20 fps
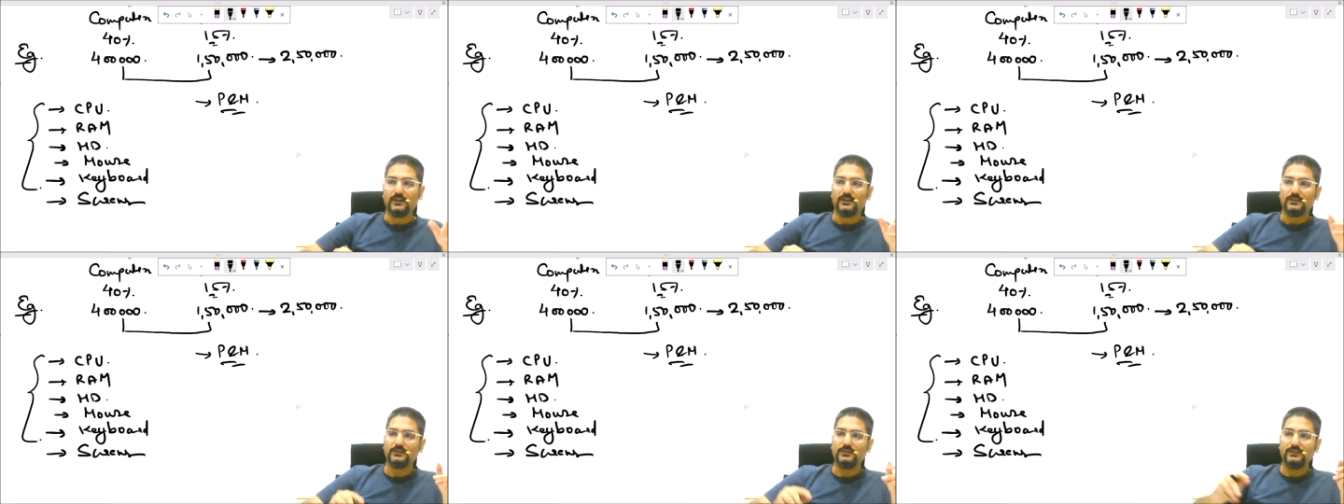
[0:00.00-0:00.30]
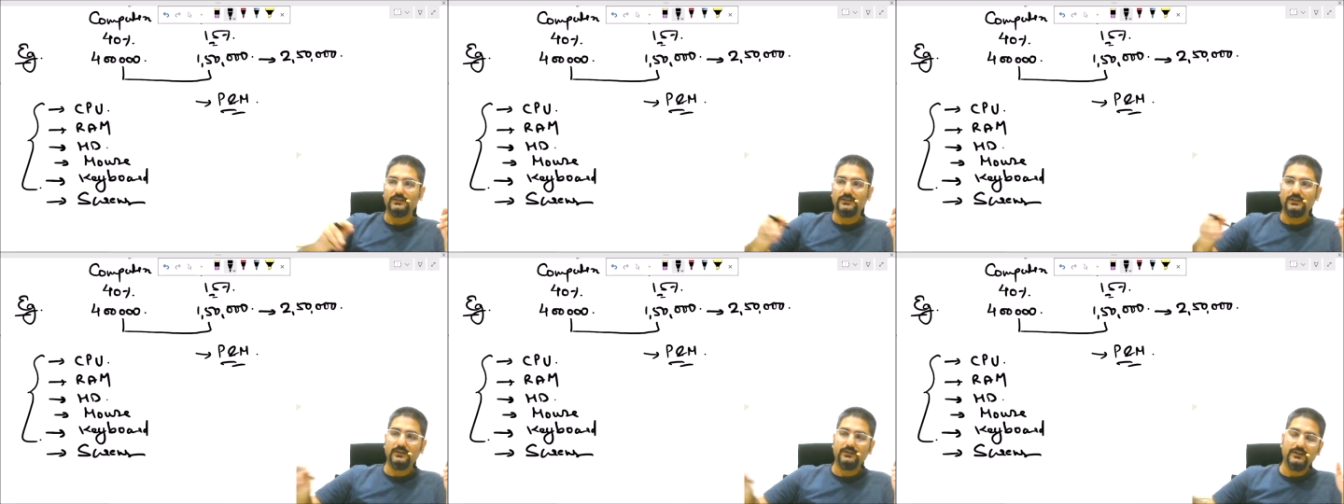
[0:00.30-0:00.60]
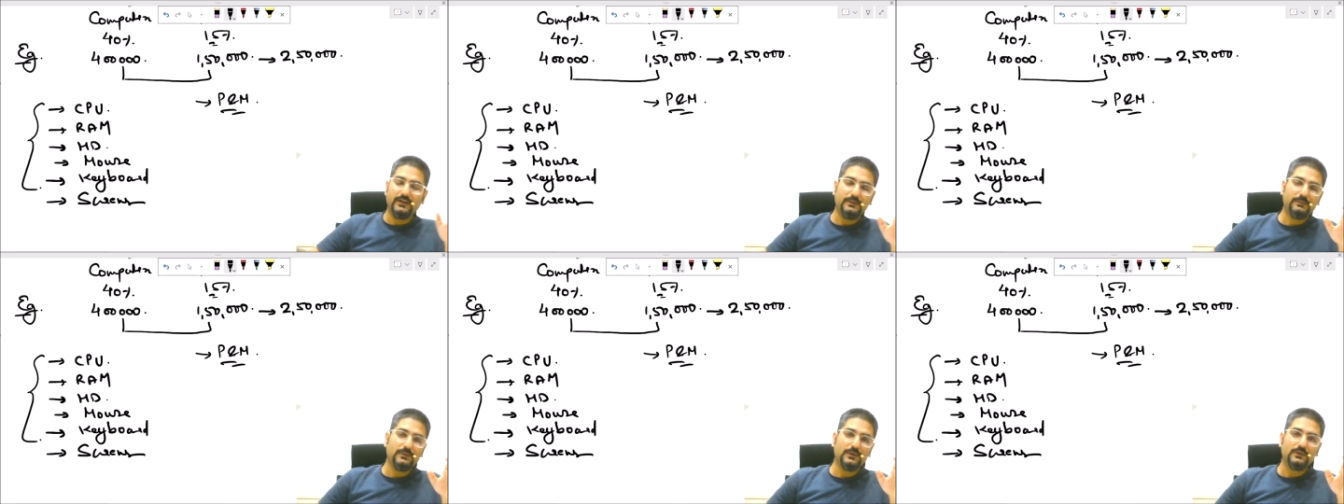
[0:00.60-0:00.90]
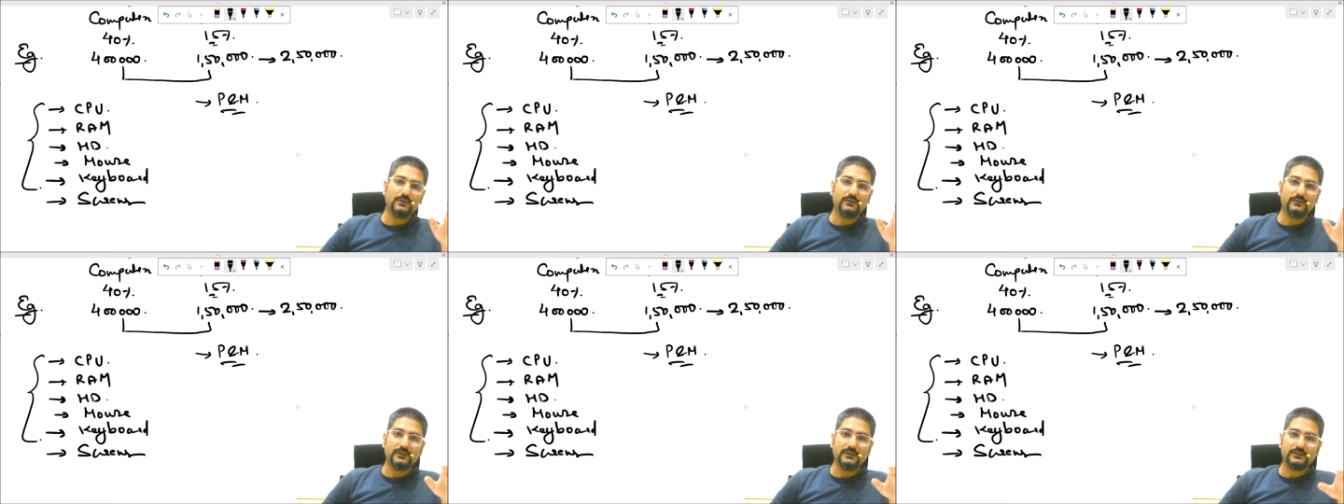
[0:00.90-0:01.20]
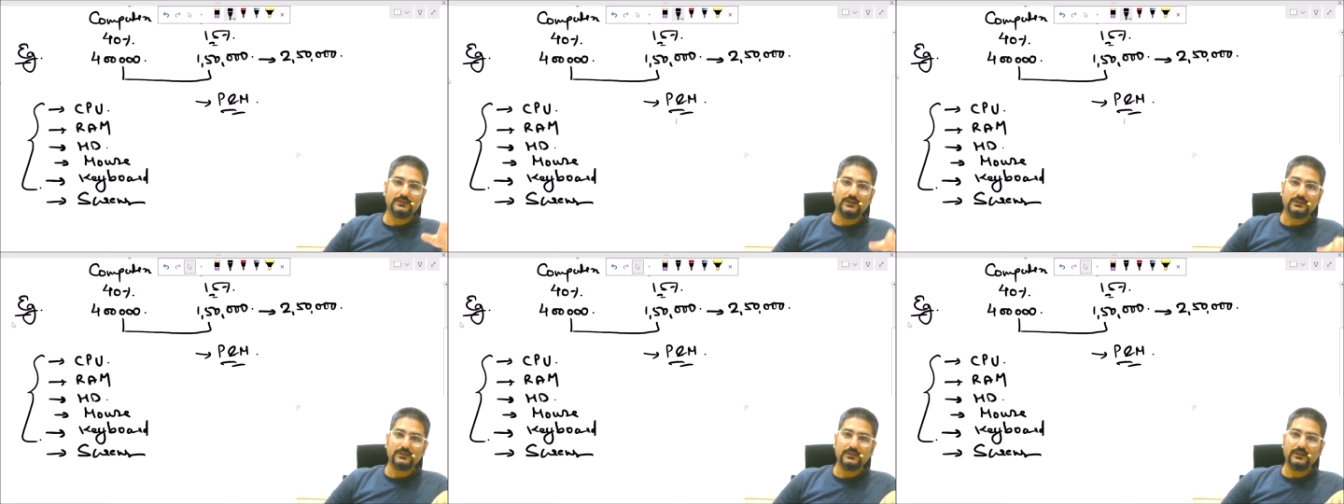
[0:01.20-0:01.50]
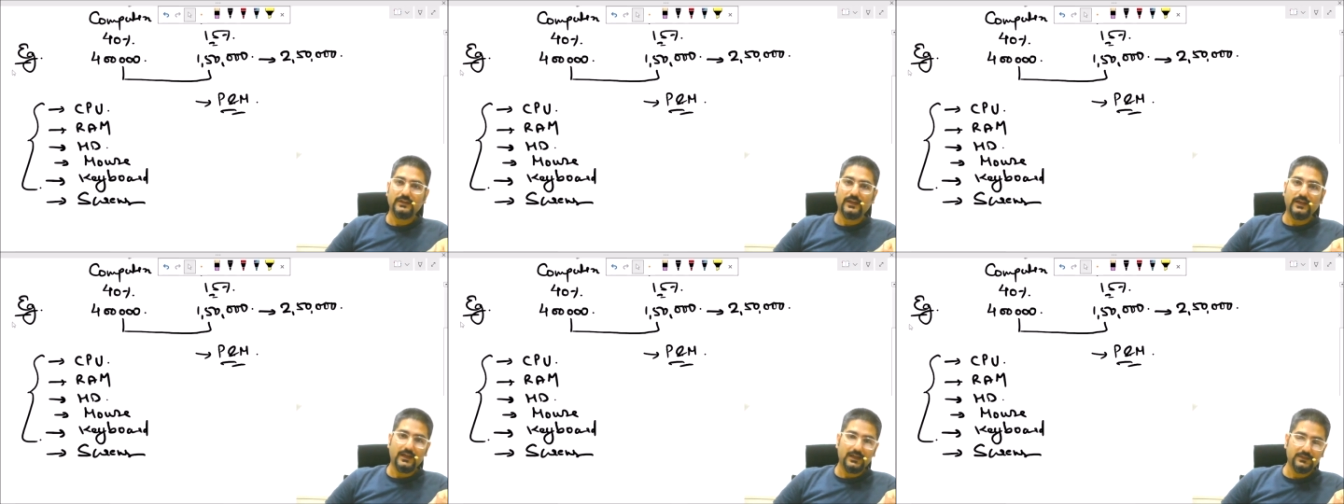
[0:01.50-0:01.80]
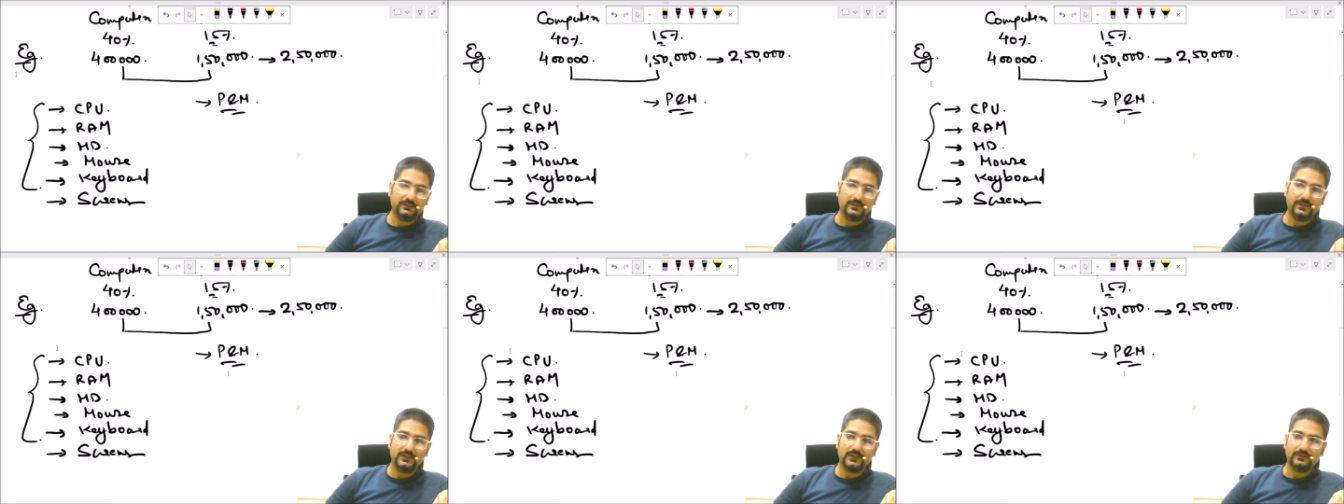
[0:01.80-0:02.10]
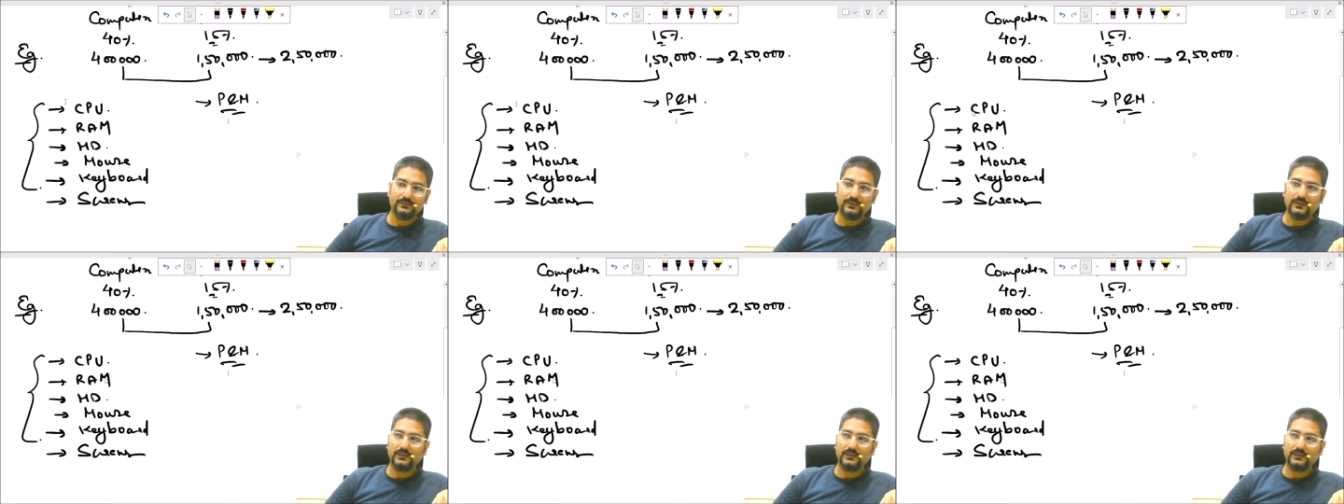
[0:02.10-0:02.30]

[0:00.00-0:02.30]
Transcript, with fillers: So it's a great point of discussion as well as